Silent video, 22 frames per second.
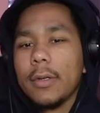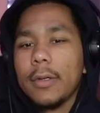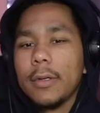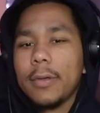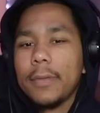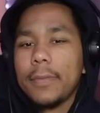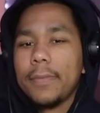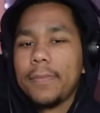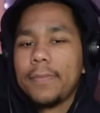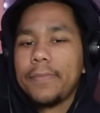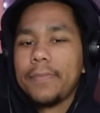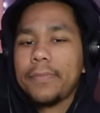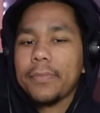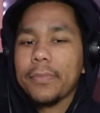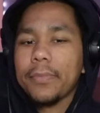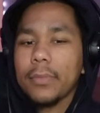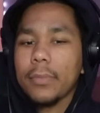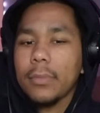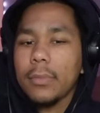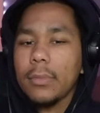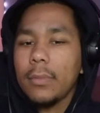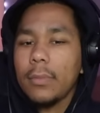
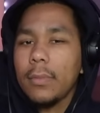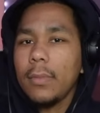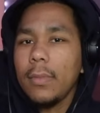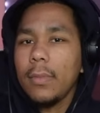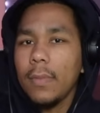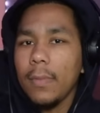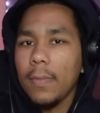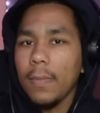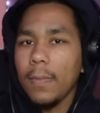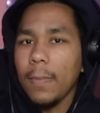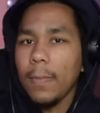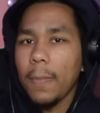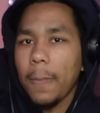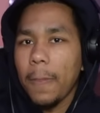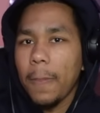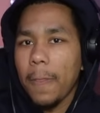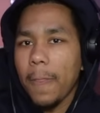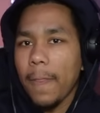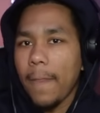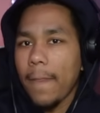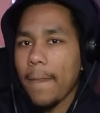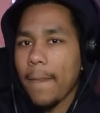
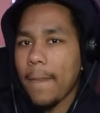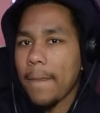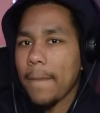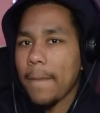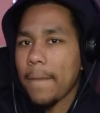The person shown says nothing.